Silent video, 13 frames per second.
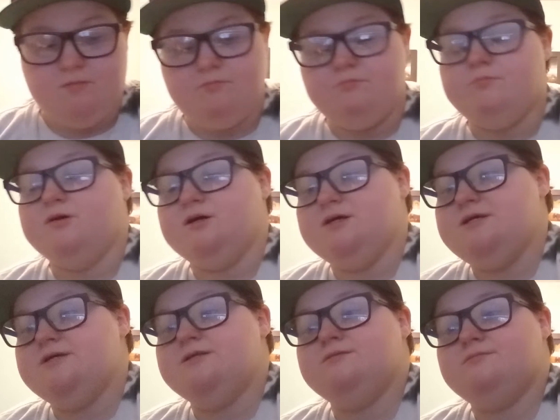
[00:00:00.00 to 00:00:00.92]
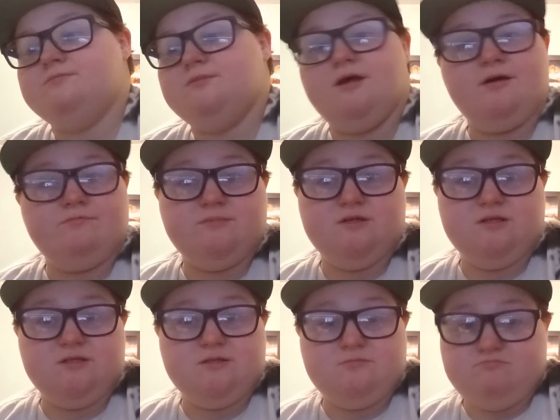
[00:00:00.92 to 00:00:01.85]
But, yeah,
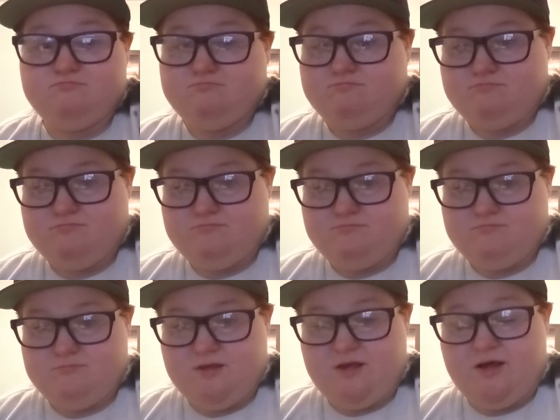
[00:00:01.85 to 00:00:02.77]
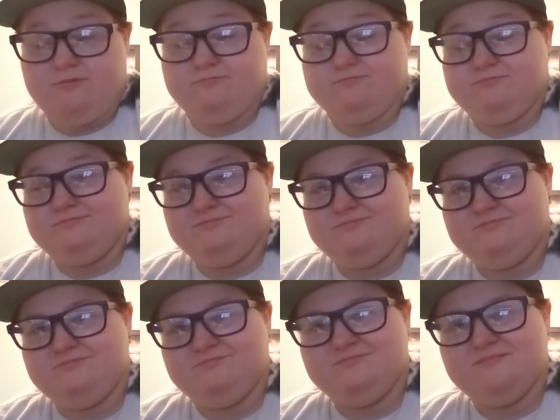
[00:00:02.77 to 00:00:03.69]
it, yeah.
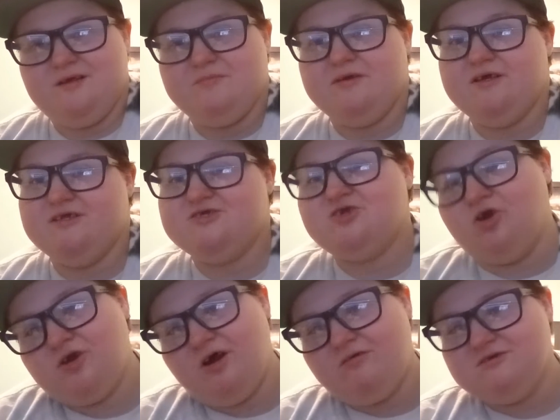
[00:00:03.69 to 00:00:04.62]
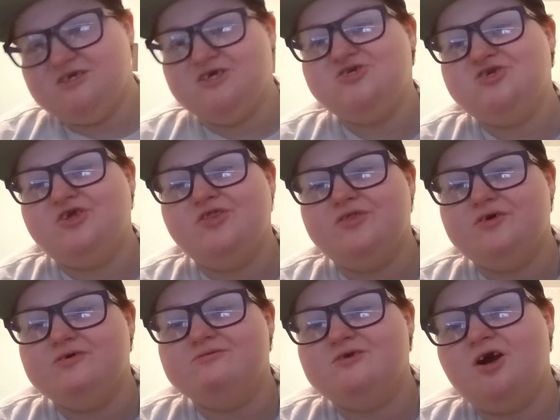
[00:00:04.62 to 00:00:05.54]
I mean, start a conversation in
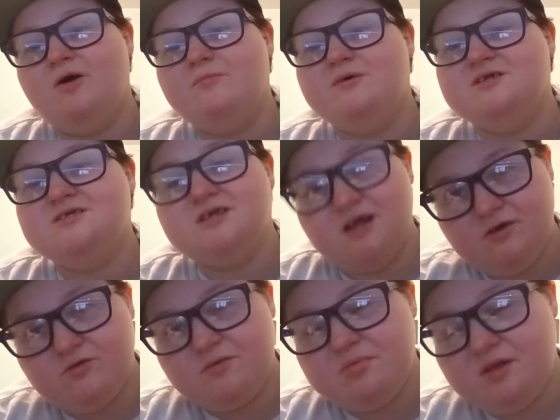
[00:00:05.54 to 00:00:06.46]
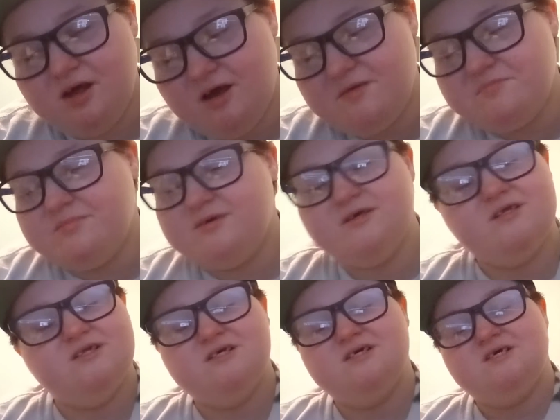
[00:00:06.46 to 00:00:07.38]
the comments and I'll reply. But,
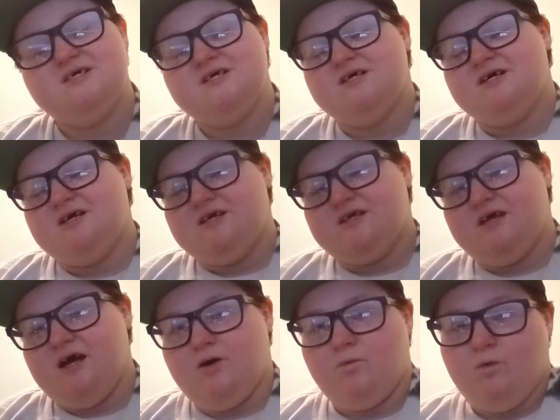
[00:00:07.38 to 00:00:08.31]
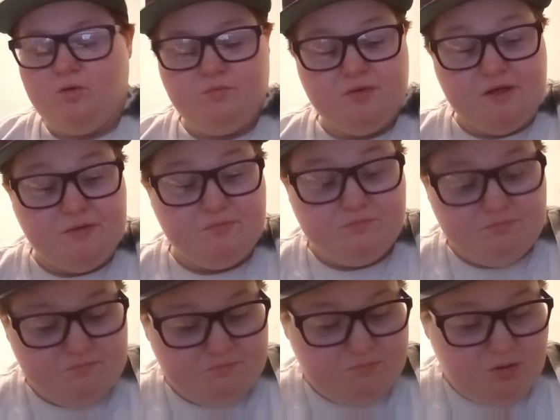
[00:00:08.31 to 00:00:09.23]
yeah, I won't be
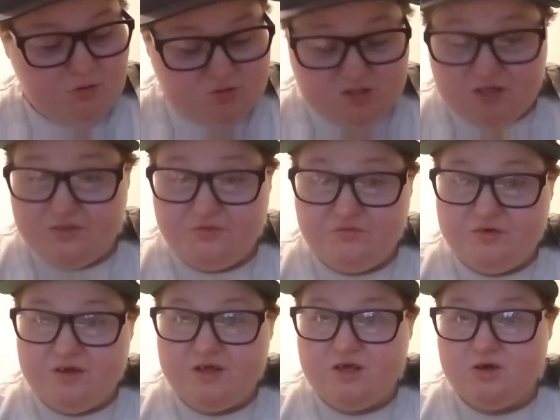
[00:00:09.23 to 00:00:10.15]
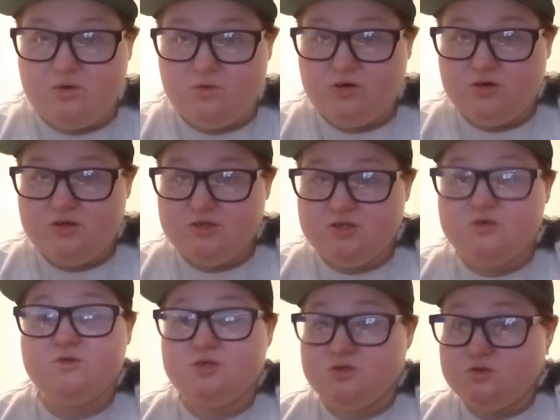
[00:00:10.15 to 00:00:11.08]
posting the video on
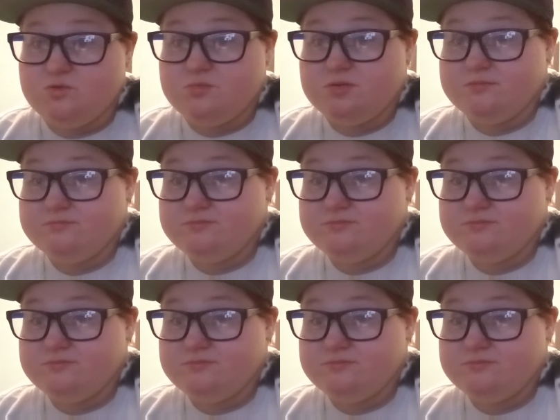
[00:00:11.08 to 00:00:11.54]
YouTube.